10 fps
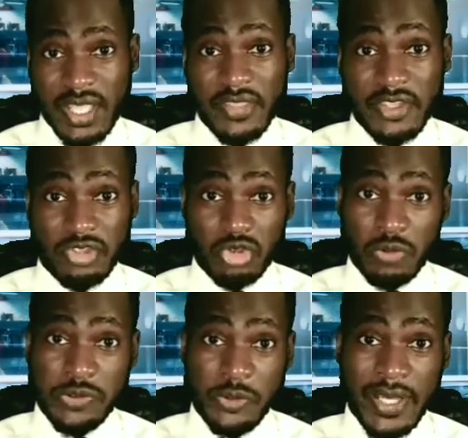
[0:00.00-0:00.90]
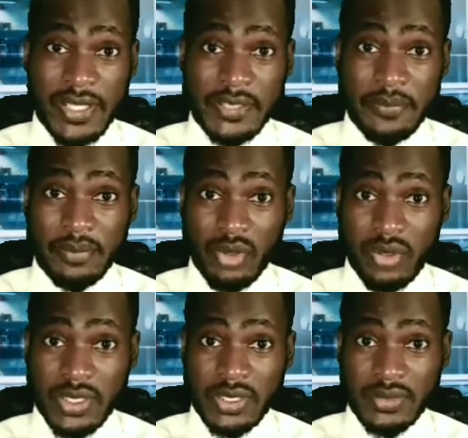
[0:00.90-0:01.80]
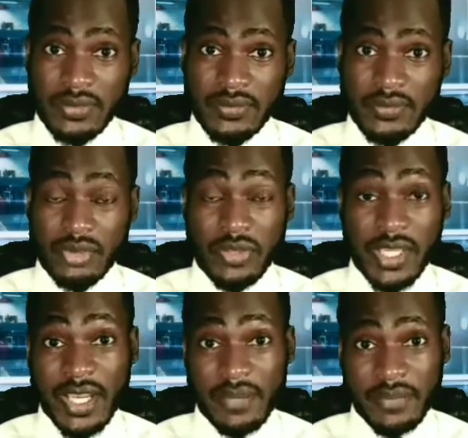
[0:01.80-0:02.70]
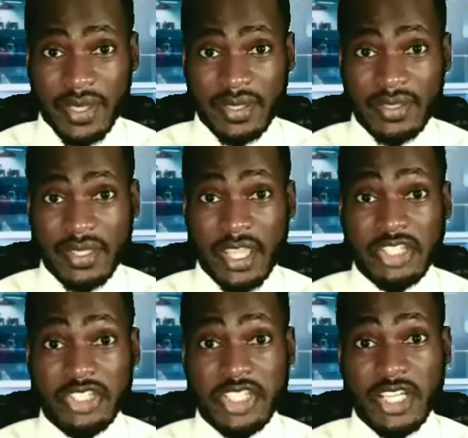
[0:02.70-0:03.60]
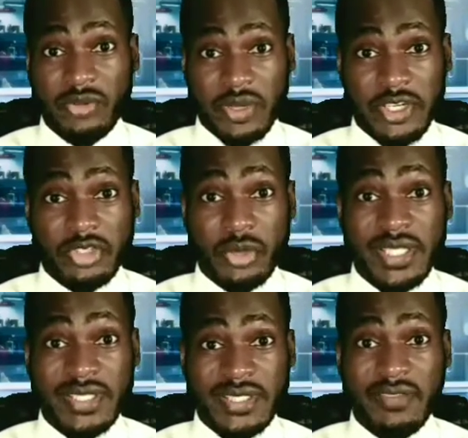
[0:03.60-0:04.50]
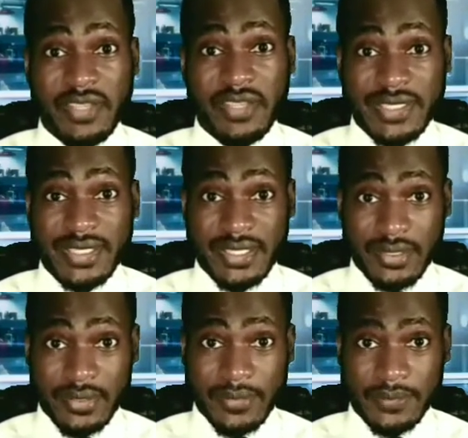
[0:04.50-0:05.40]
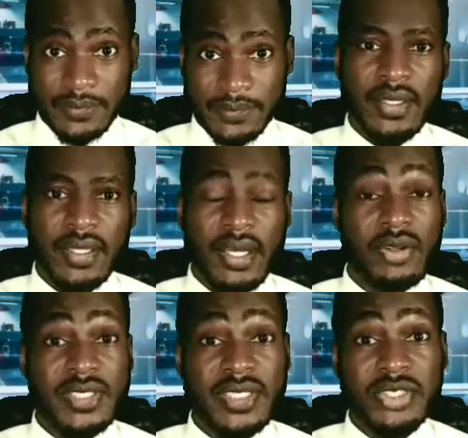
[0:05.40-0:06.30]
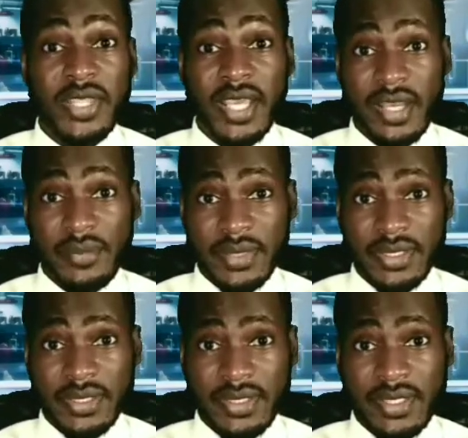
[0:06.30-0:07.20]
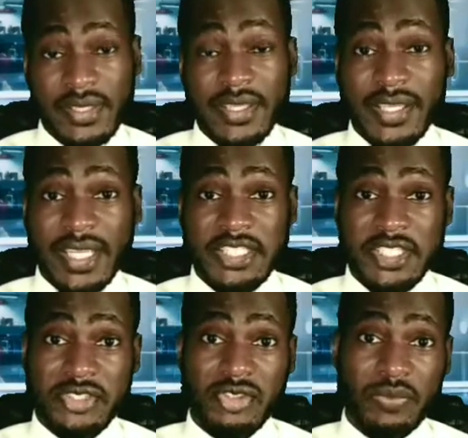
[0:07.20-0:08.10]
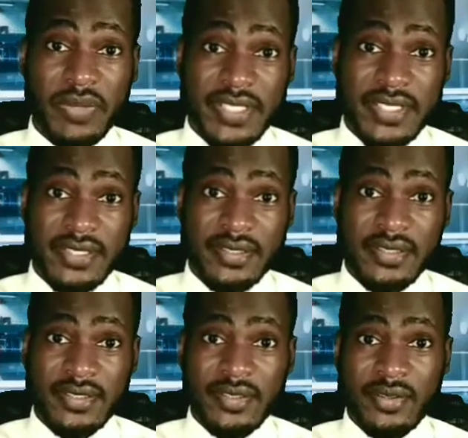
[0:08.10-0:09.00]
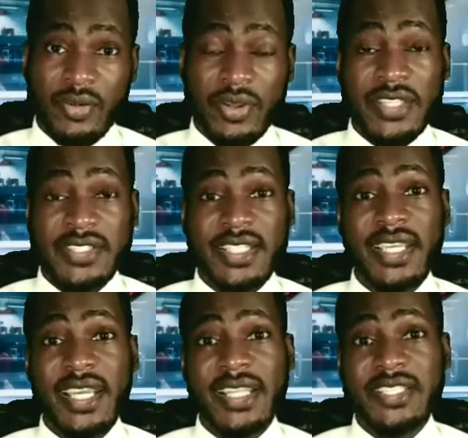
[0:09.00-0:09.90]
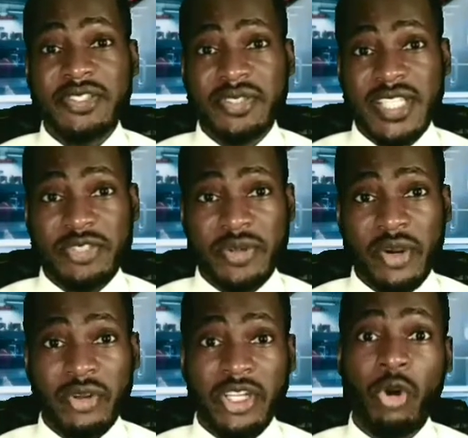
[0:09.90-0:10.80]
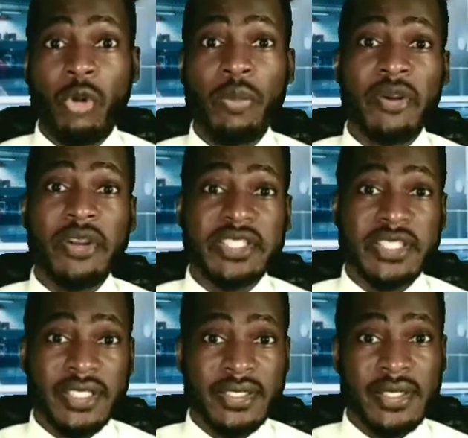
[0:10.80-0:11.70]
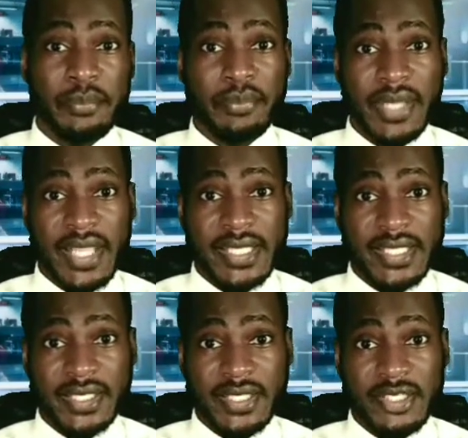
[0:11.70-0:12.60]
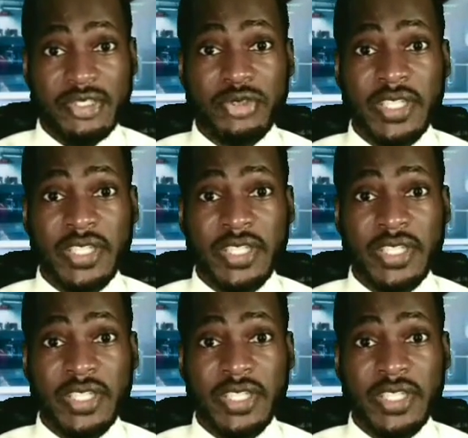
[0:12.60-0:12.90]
the troops were deployed to the Gambia in January 2017. According to the army, the clashes took place when the Senegalese soldiers were on an operation planning to